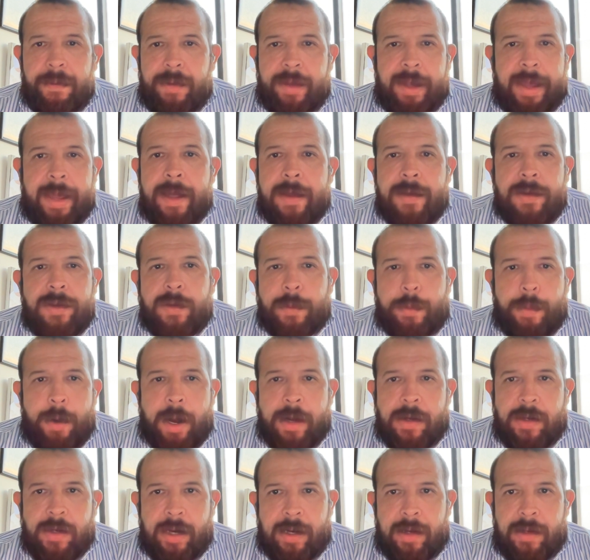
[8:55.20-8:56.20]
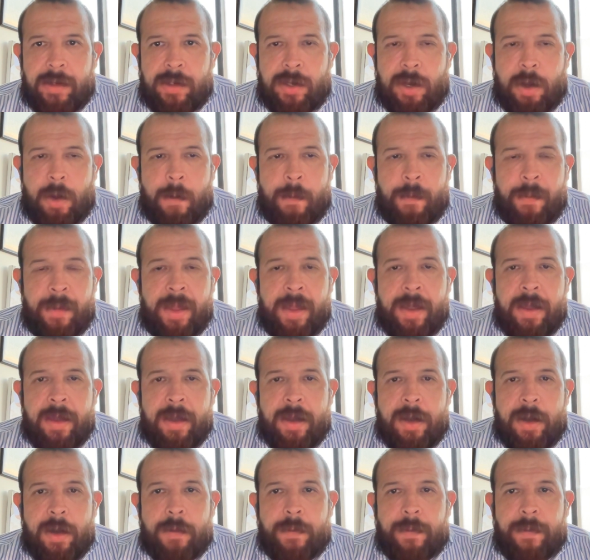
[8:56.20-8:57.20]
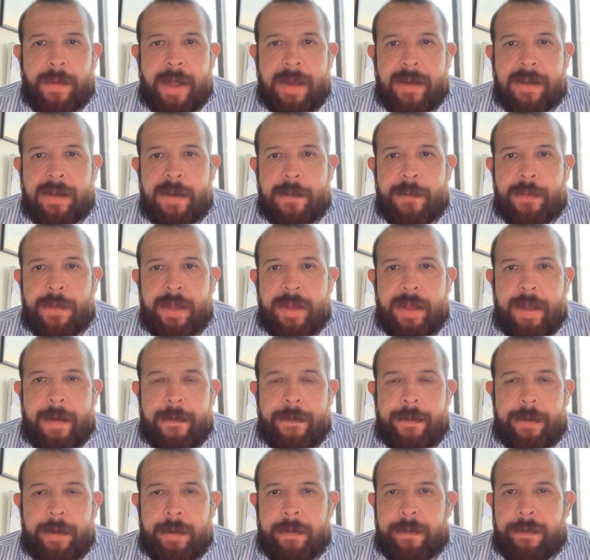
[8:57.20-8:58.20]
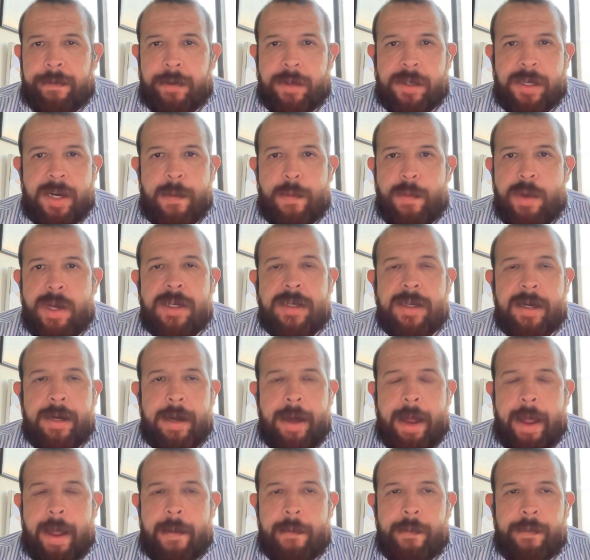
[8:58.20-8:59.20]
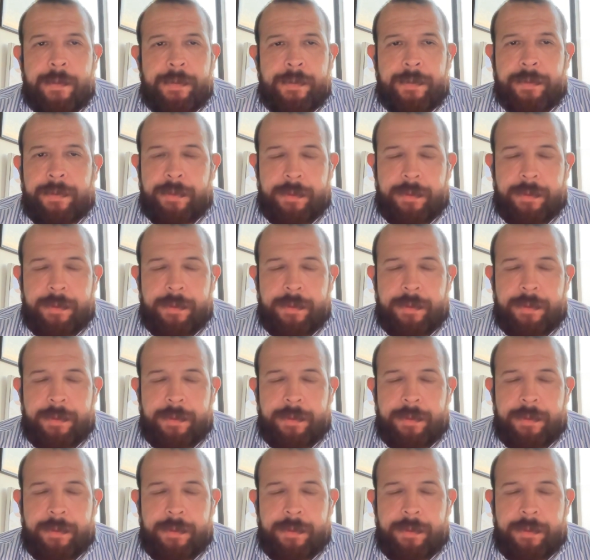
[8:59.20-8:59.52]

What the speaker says: kills a project. So, that's something that for some reason I'm